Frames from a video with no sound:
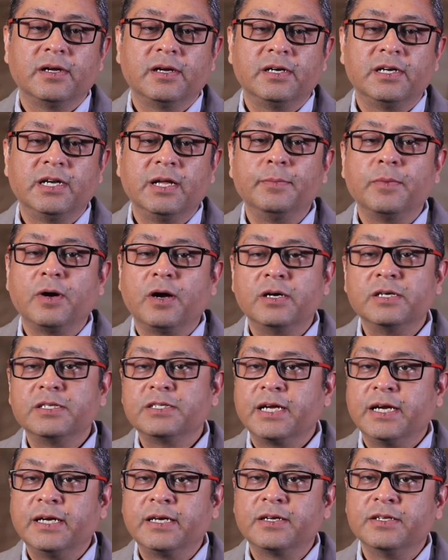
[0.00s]
demand
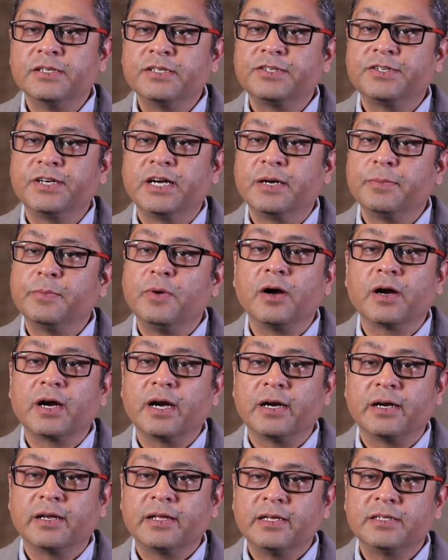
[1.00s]
side constrained
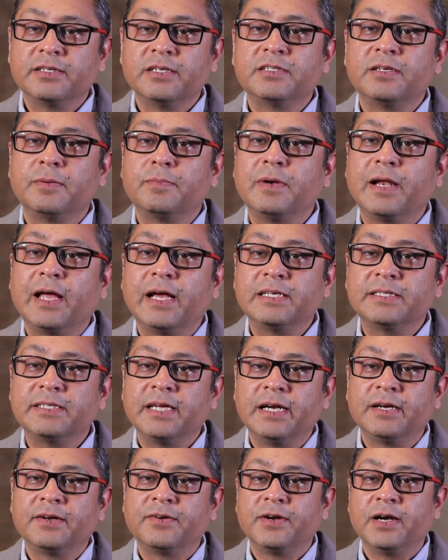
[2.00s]
market. It's a supply
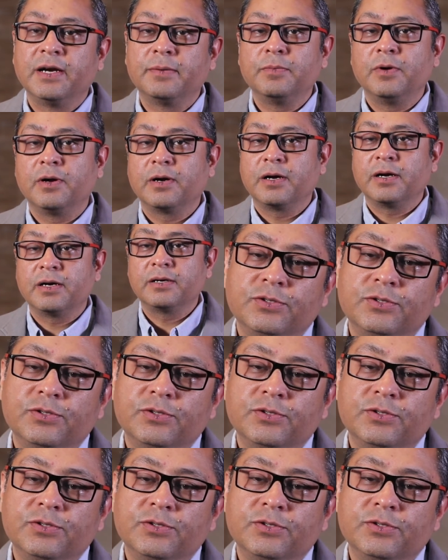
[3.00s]
side create market.